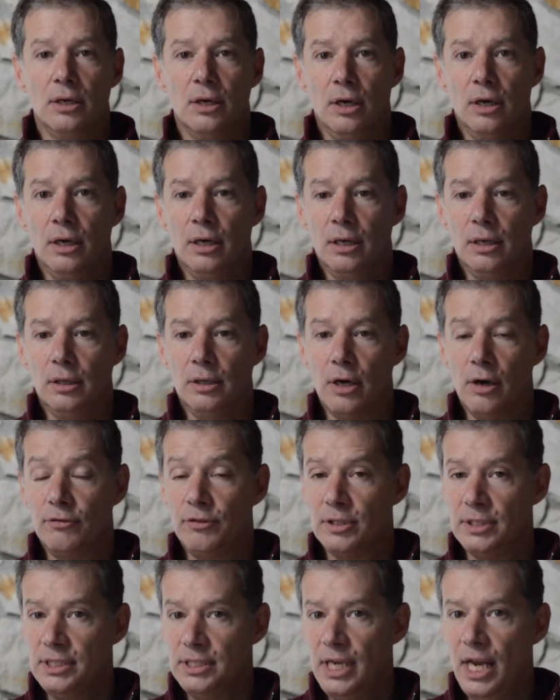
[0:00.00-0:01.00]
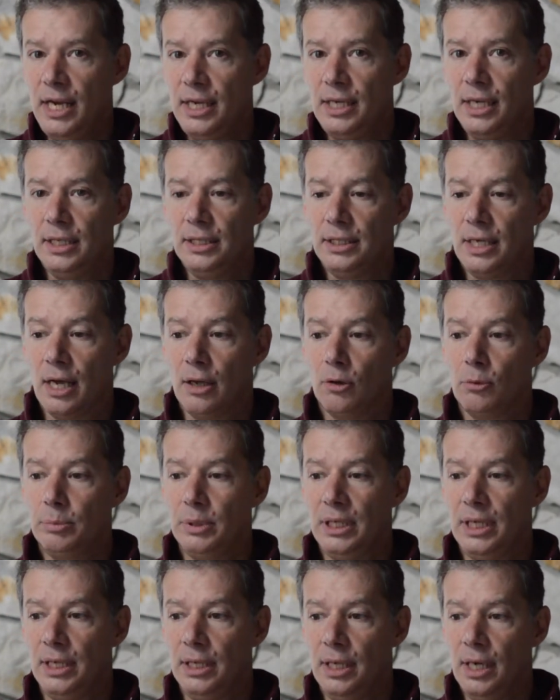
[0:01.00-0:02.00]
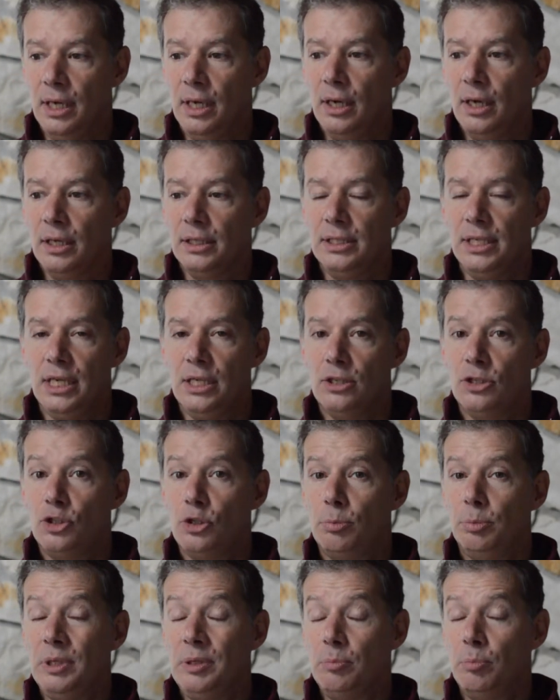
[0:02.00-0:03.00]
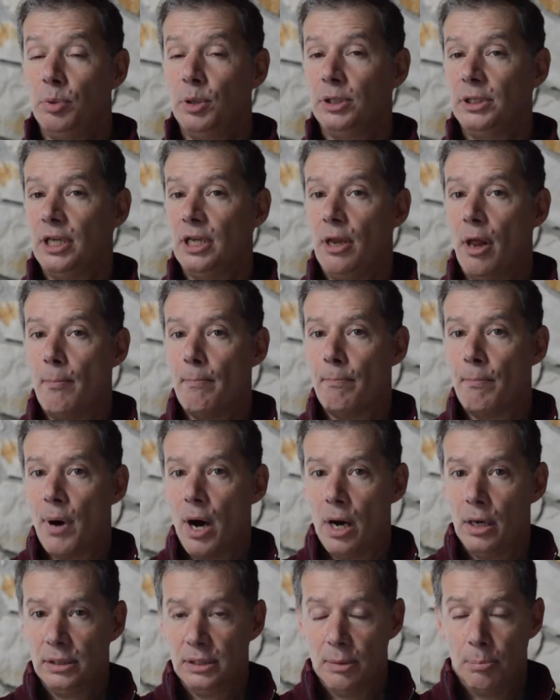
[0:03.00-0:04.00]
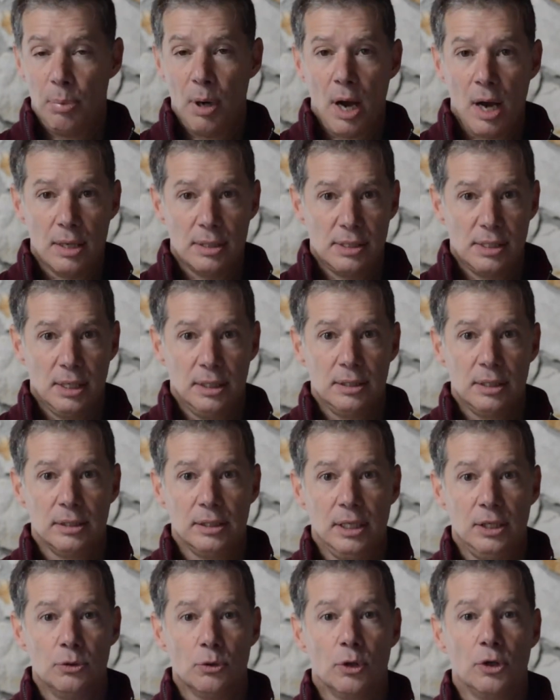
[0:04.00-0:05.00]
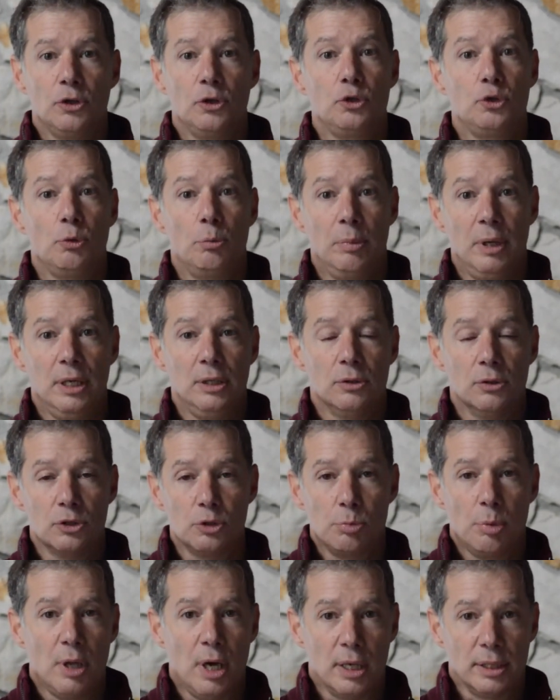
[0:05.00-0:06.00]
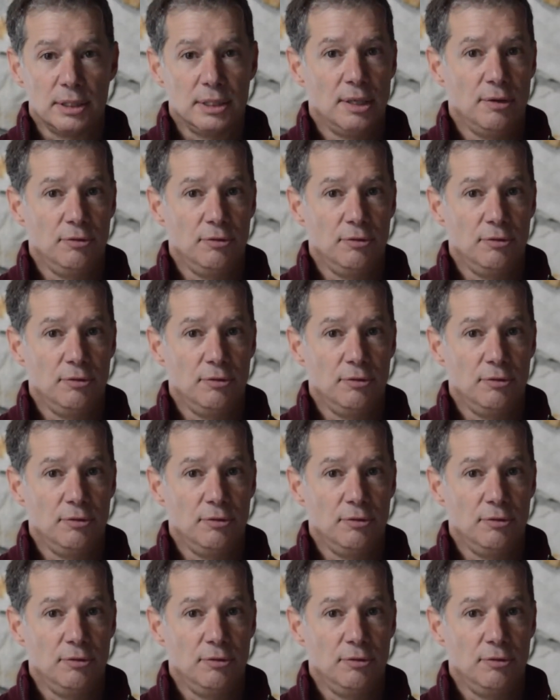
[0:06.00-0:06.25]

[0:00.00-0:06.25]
of the staking, that will be needed to be put in a bond deposit in order to bake those blocks.